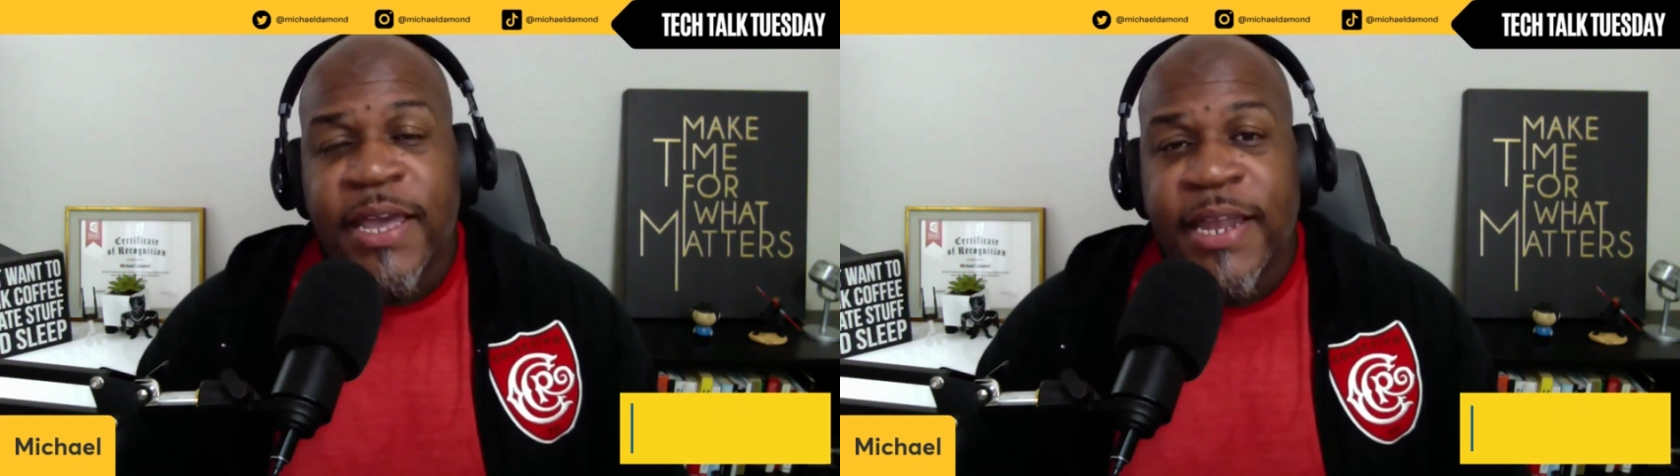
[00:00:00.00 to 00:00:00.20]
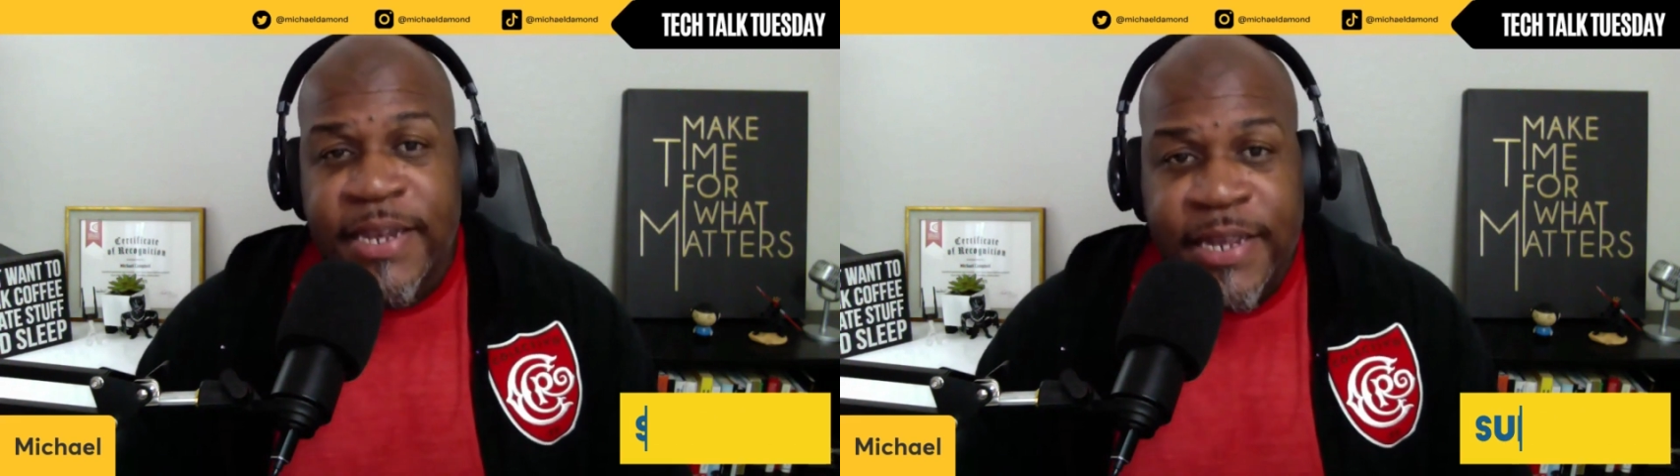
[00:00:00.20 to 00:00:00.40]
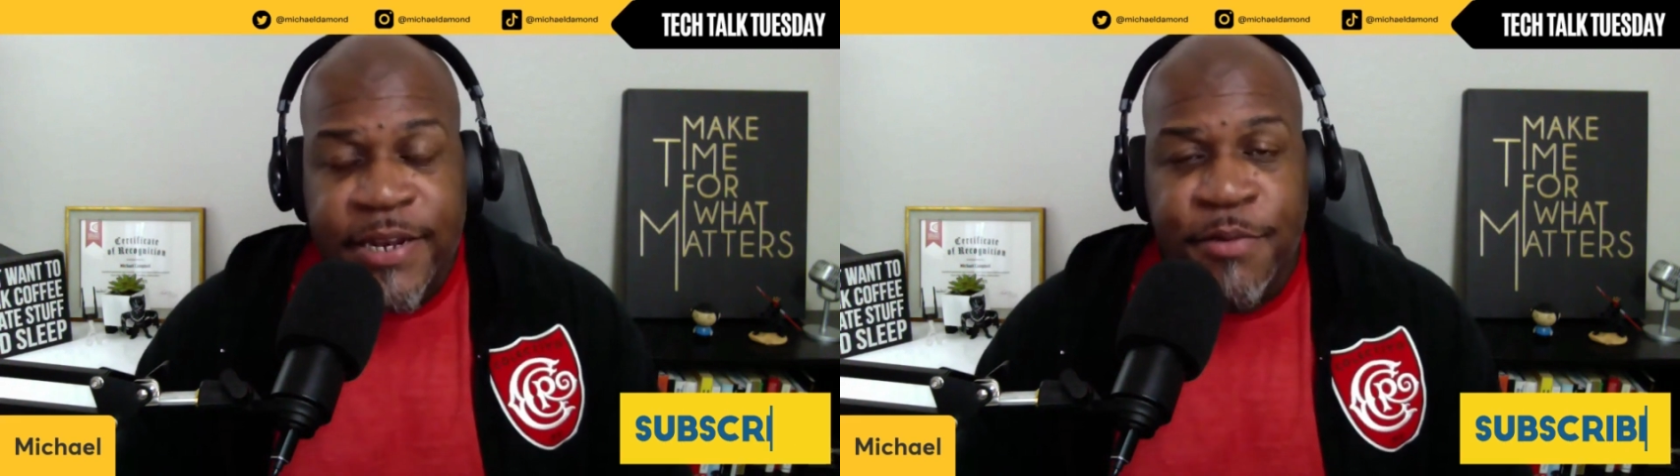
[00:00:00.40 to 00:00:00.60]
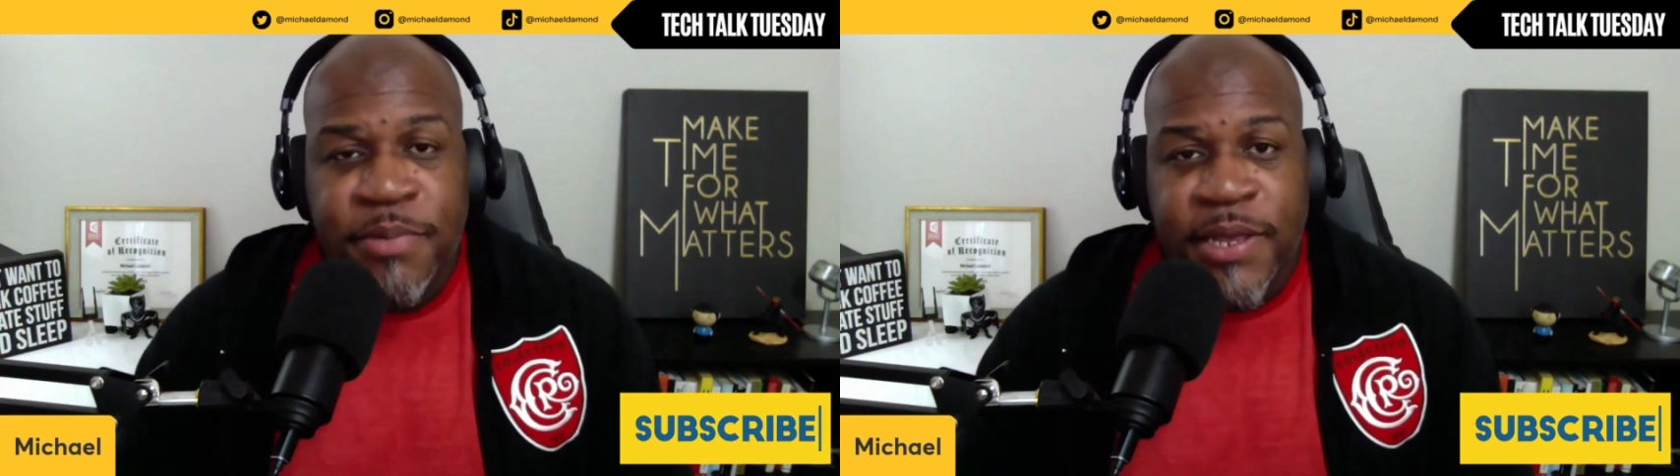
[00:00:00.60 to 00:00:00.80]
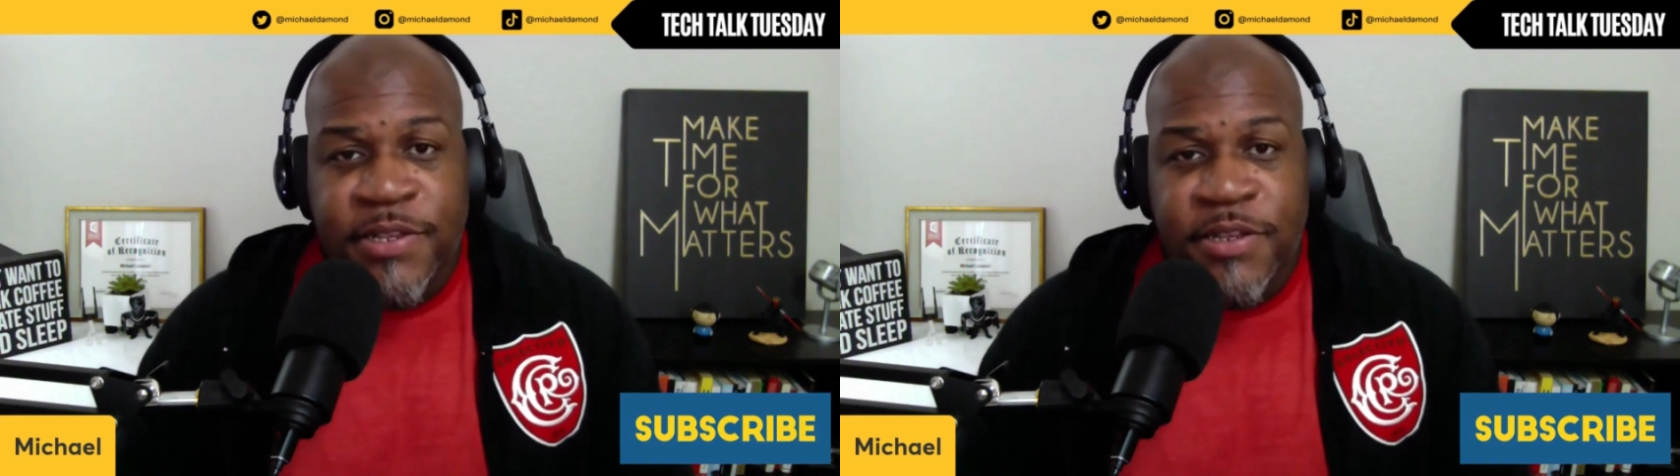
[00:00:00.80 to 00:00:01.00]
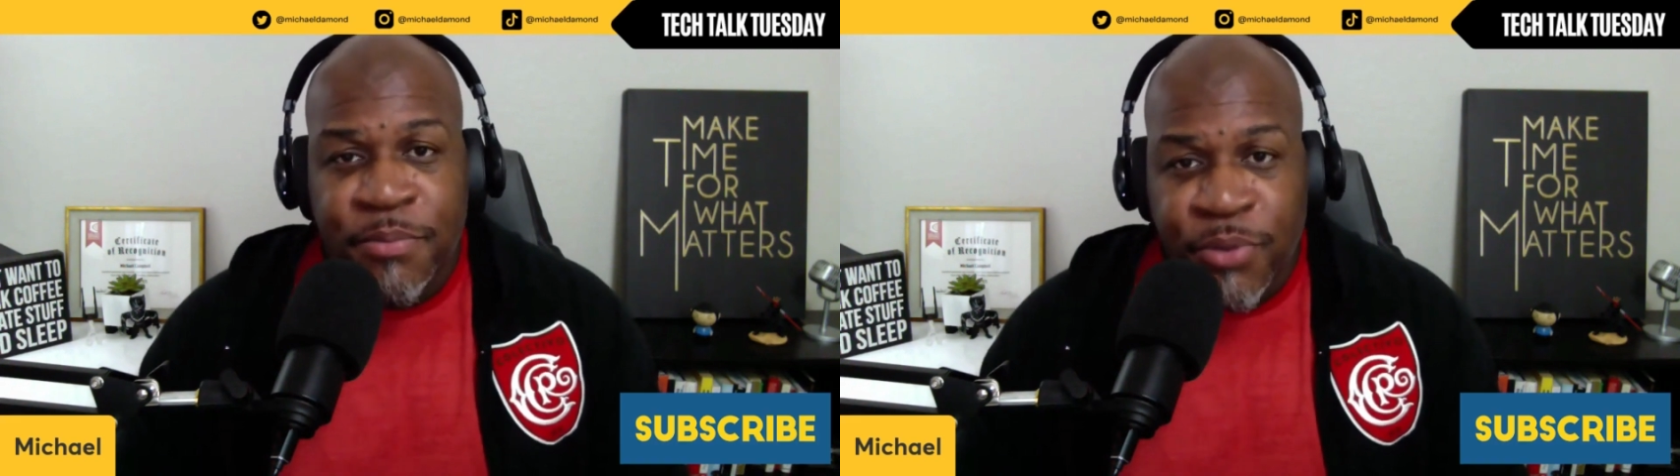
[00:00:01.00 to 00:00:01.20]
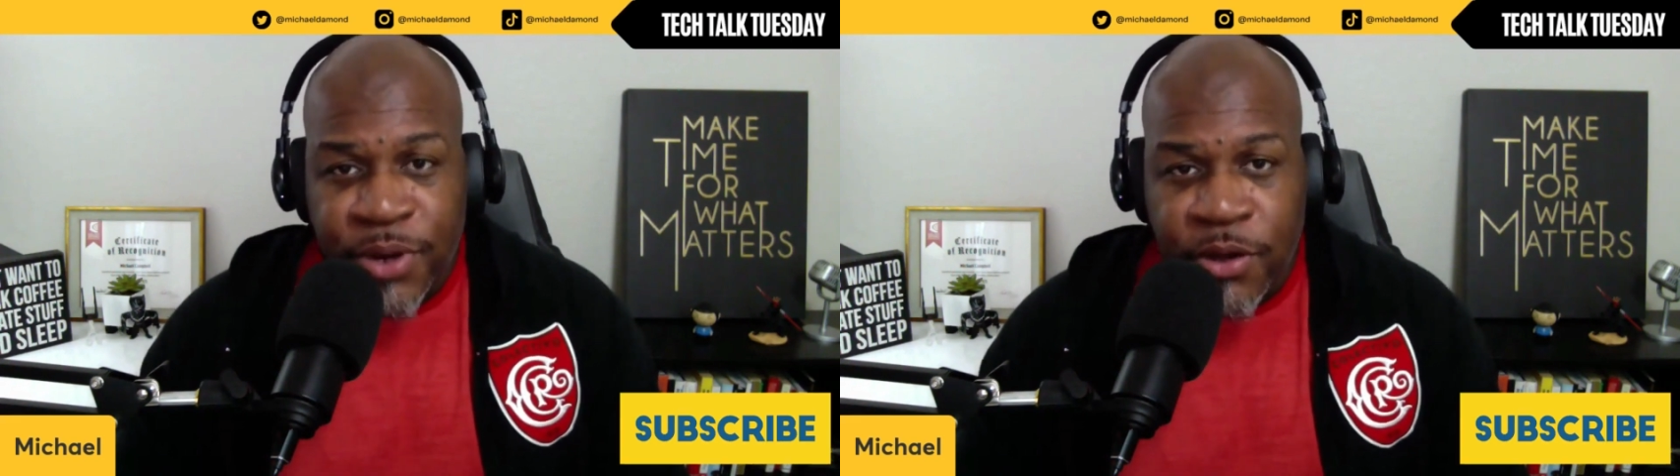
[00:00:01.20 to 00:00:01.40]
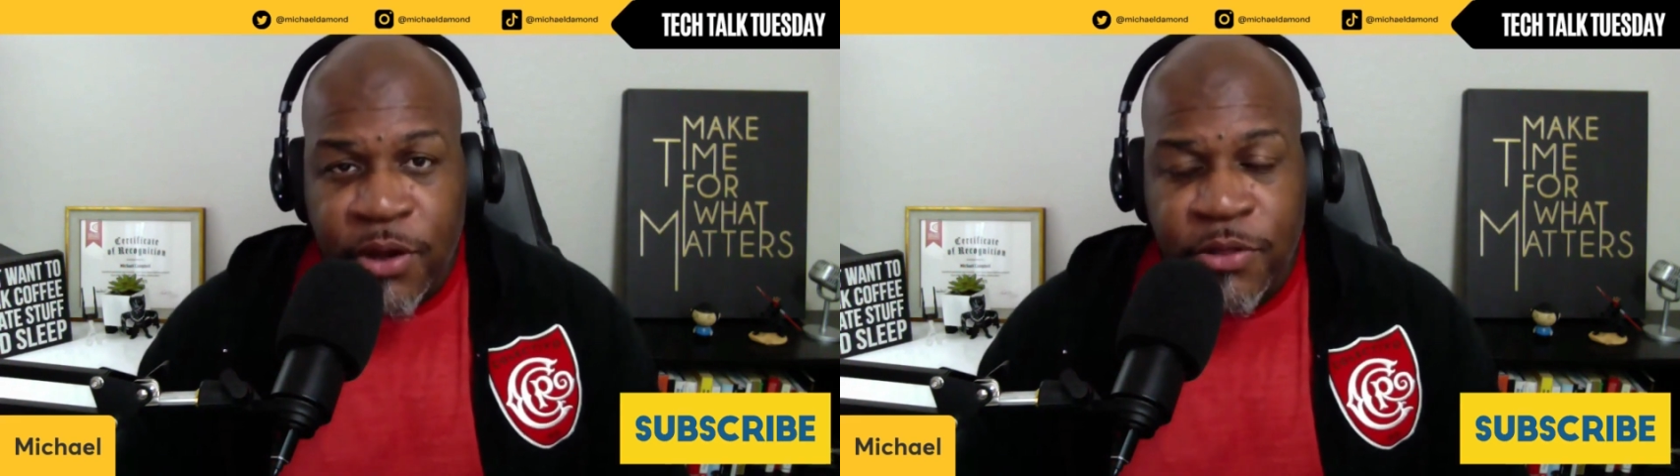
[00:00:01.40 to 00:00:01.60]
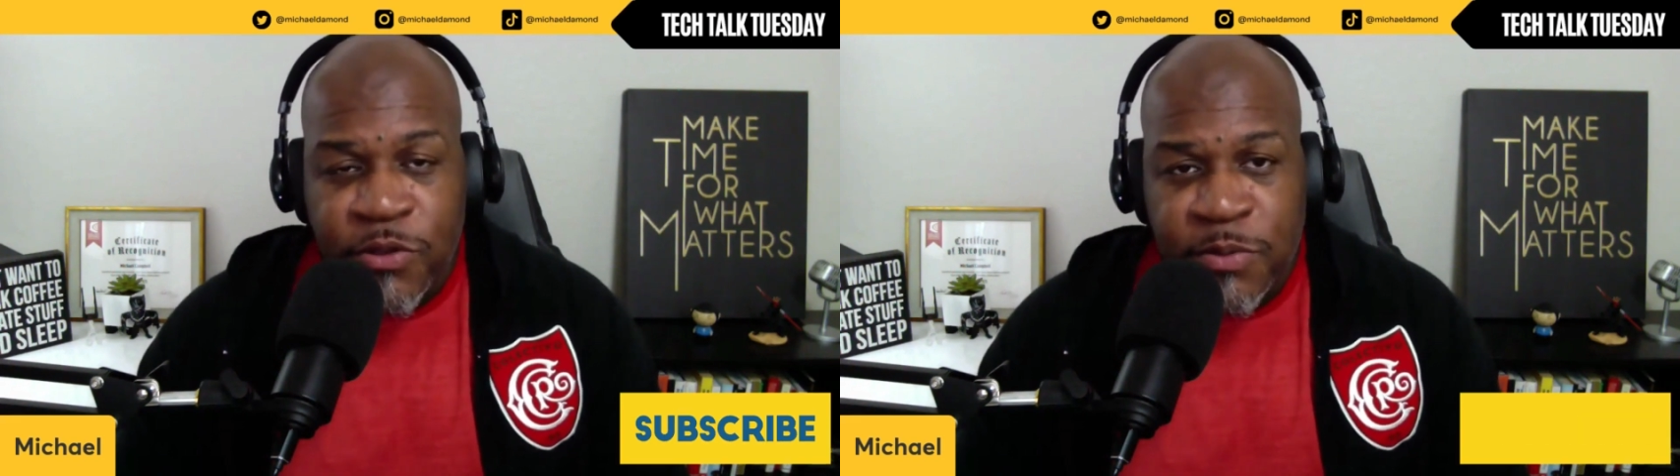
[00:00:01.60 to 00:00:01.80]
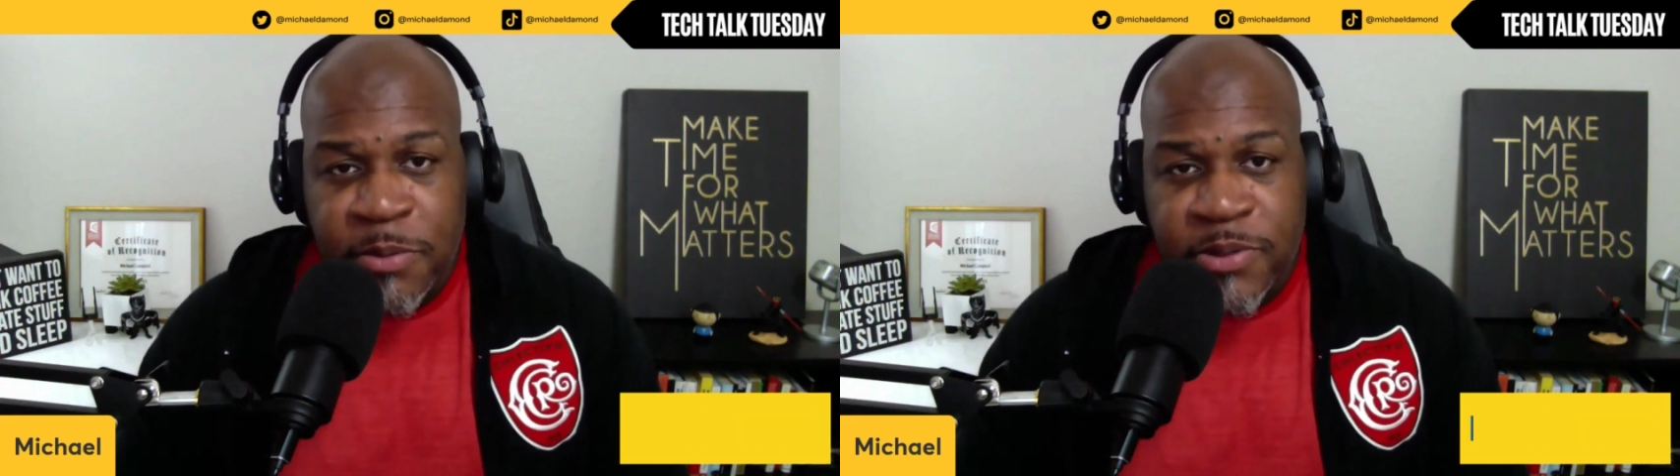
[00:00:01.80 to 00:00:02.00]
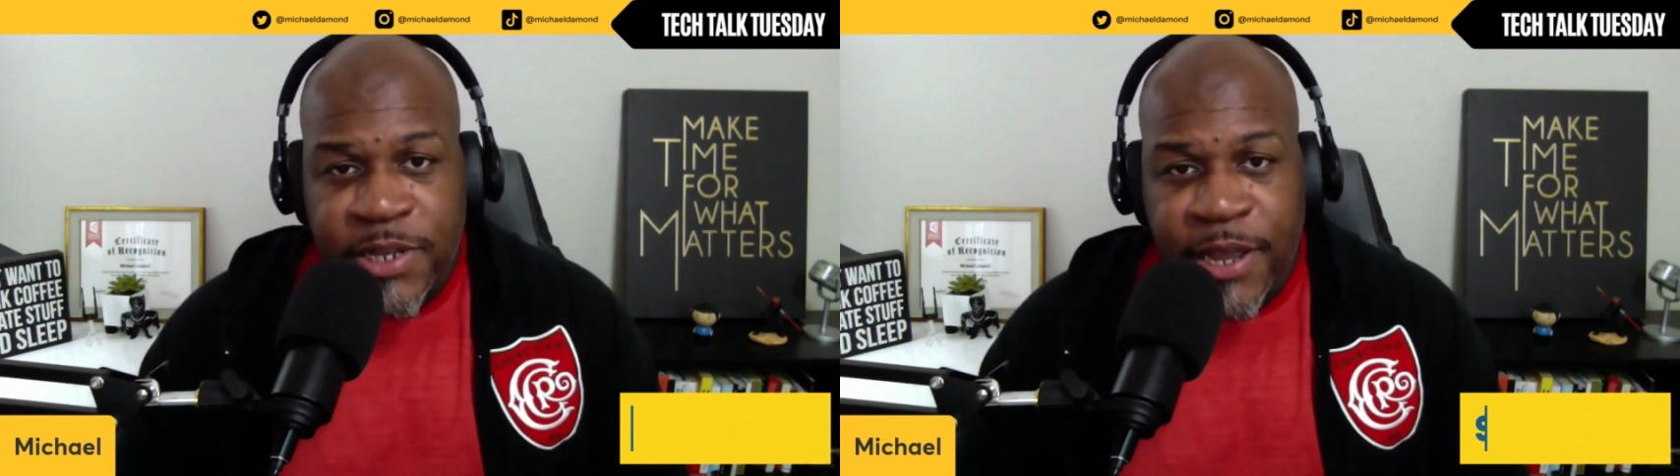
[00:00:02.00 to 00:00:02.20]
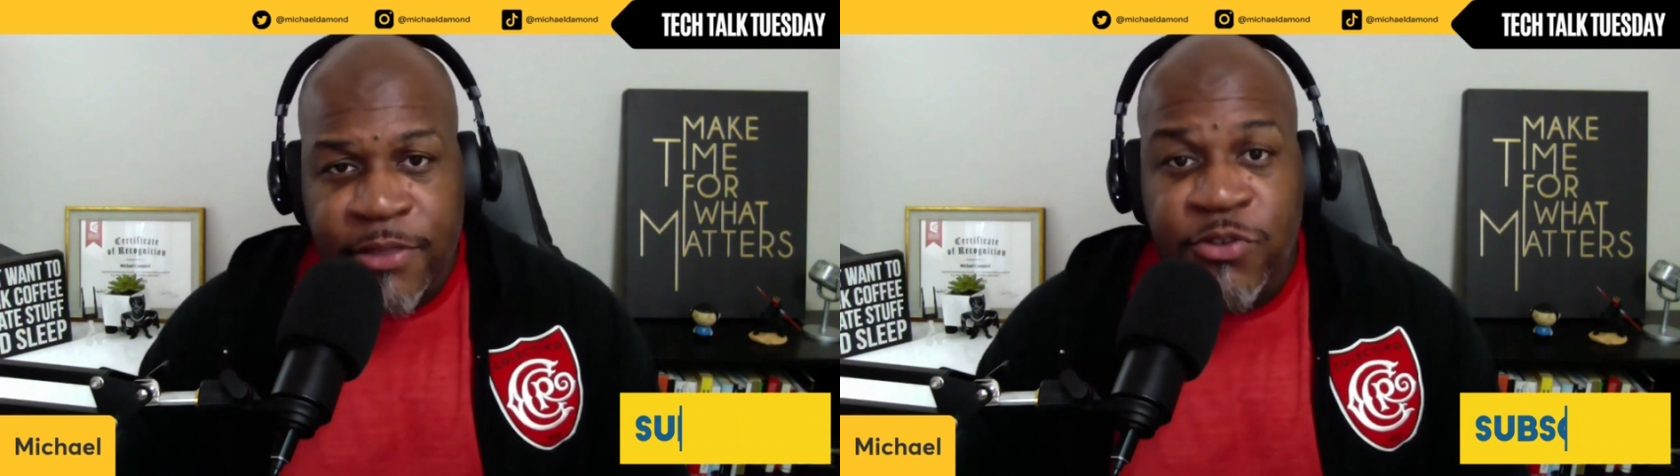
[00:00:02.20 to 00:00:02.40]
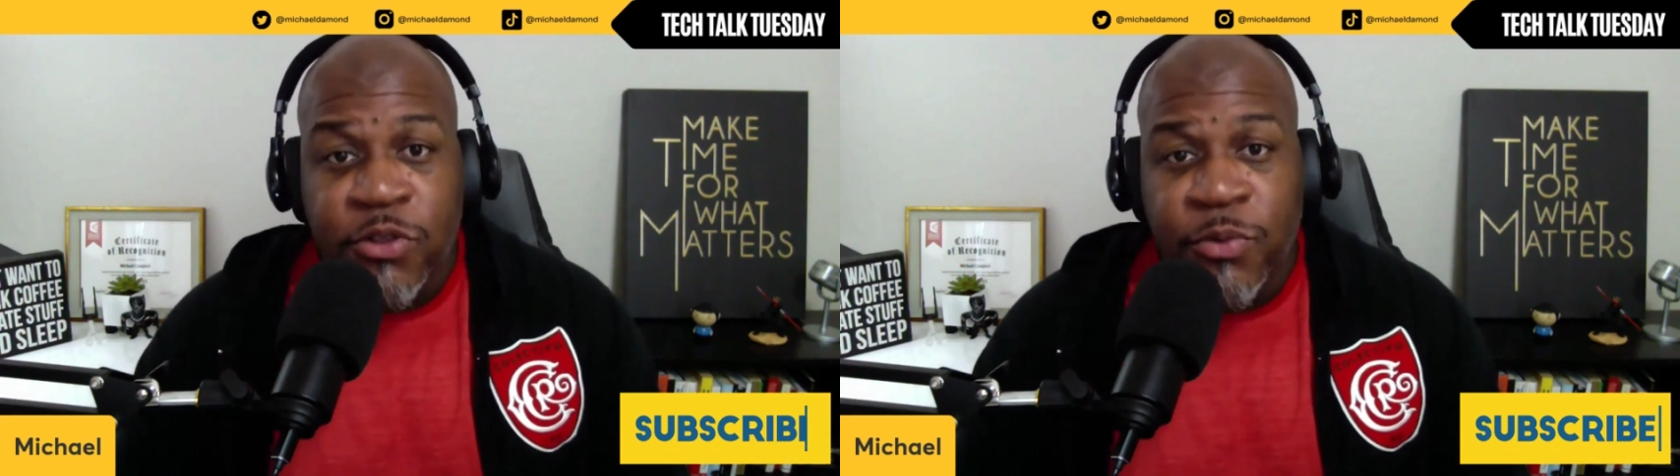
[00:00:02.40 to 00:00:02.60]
And I needed a place to bring all those people together so